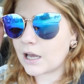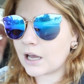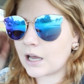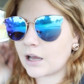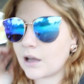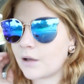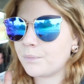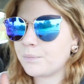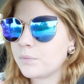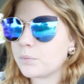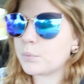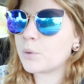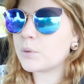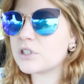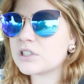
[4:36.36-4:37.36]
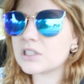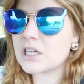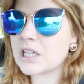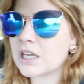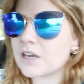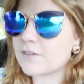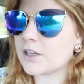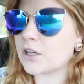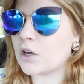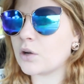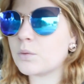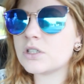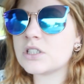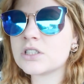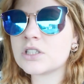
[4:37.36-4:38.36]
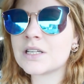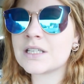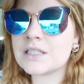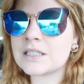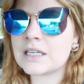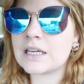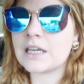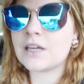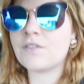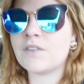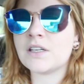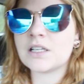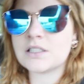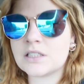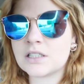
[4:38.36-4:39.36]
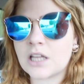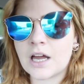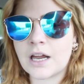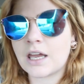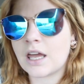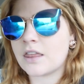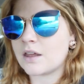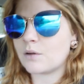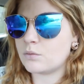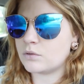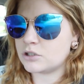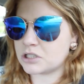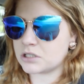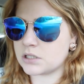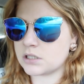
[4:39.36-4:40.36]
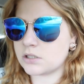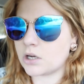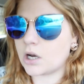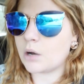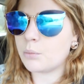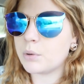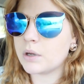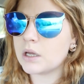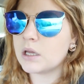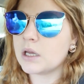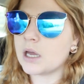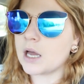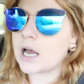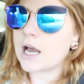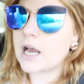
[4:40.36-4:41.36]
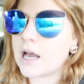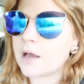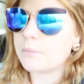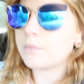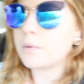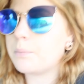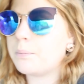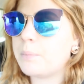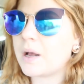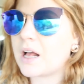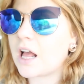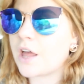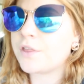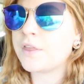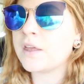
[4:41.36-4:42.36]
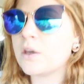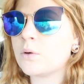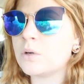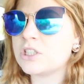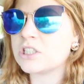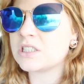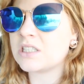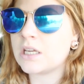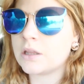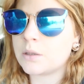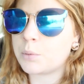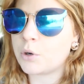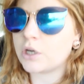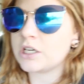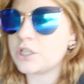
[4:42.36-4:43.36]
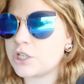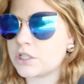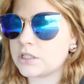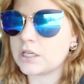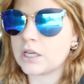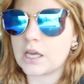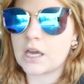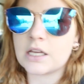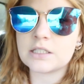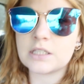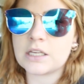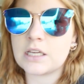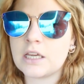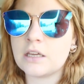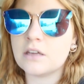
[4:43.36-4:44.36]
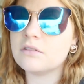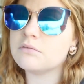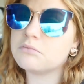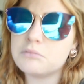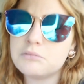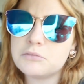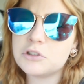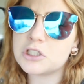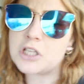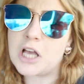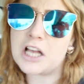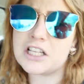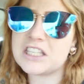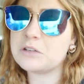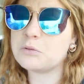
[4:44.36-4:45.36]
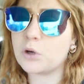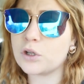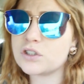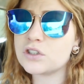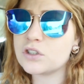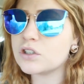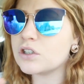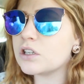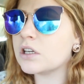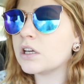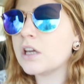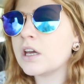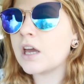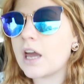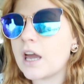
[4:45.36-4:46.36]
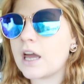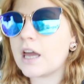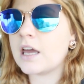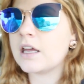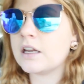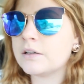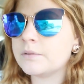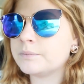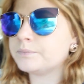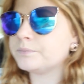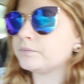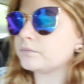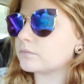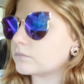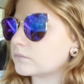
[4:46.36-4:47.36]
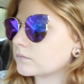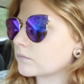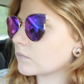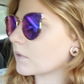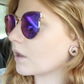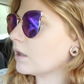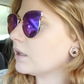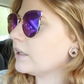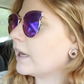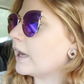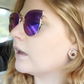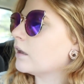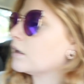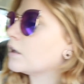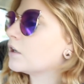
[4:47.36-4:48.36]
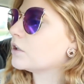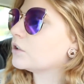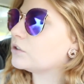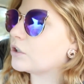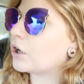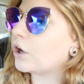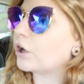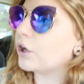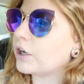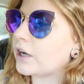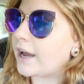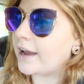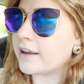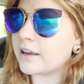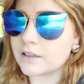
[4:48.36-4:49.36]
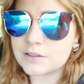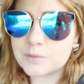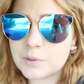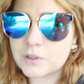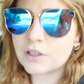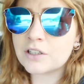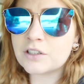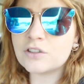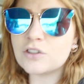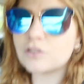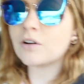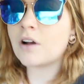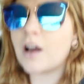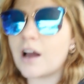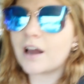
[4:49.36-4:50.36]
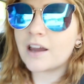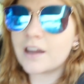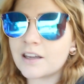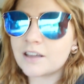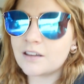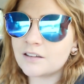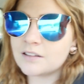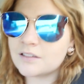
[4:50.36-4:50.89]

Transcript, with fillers: Um, but we're just going to give it a go. We're just going to see. If he doesn't like it, then we'll just stop. Um, but I think we just need the potty just in case he decides he wants to. That's not and, a bad thing to get anyway. Yeah. So I guess we're going to try